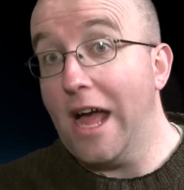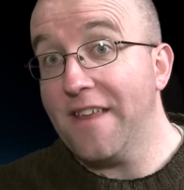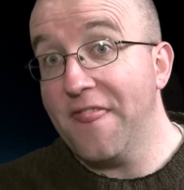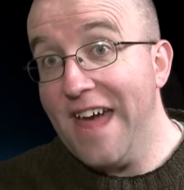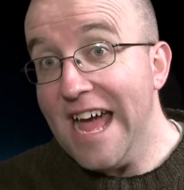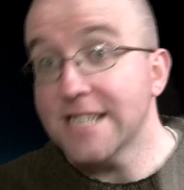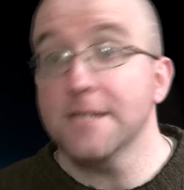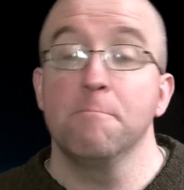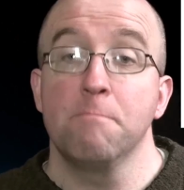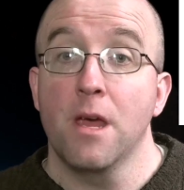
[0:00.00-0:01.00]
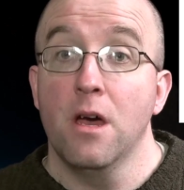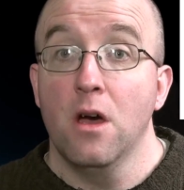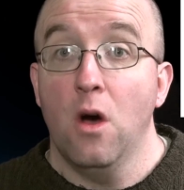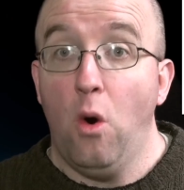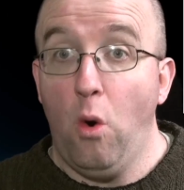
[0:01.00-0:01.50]
like that,
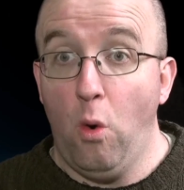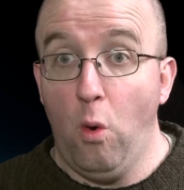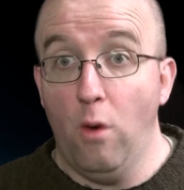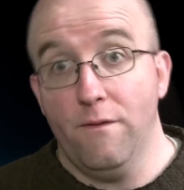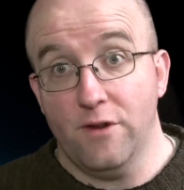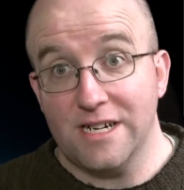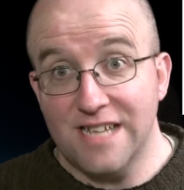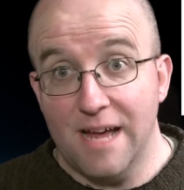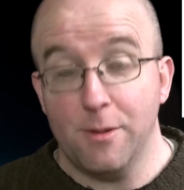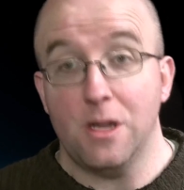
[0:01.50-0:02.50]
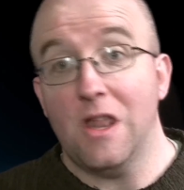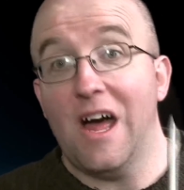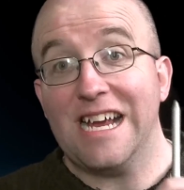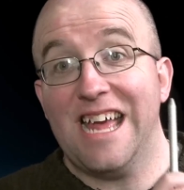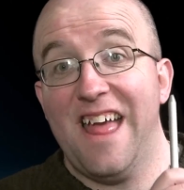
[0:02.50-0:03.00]
or for example
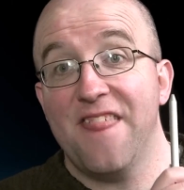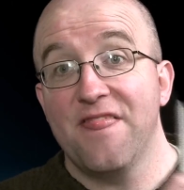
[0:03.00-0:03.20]
like